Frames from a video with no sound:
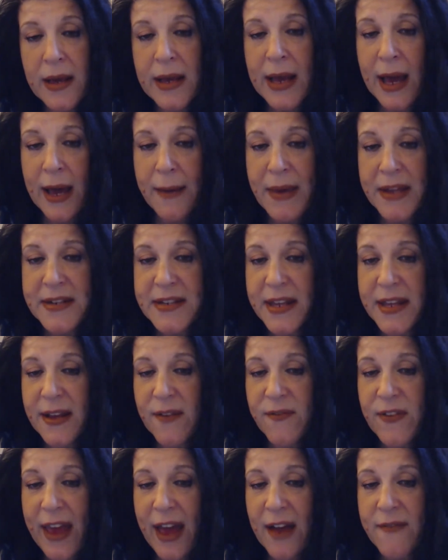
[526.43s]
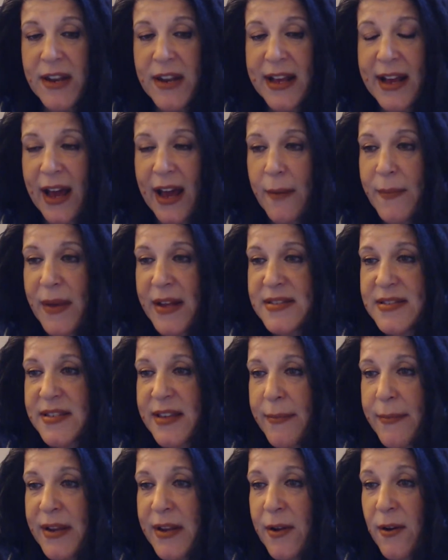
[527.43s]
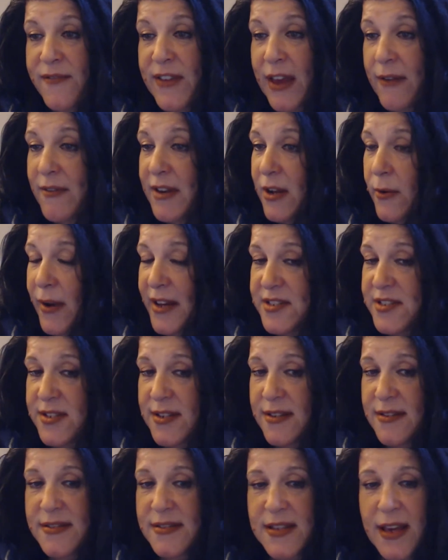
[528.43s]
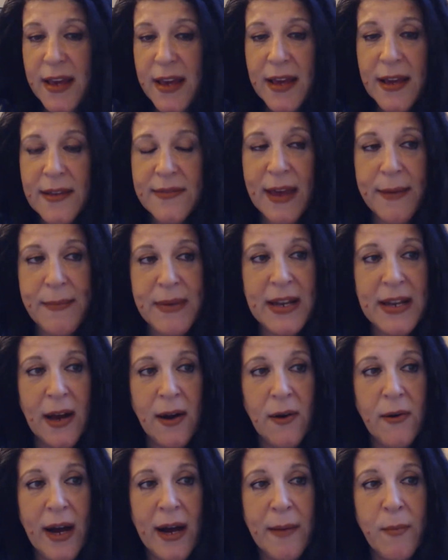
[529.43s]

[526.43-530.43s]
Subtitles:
commenting. If you have any comments, let me know. If you have any questions, let me know.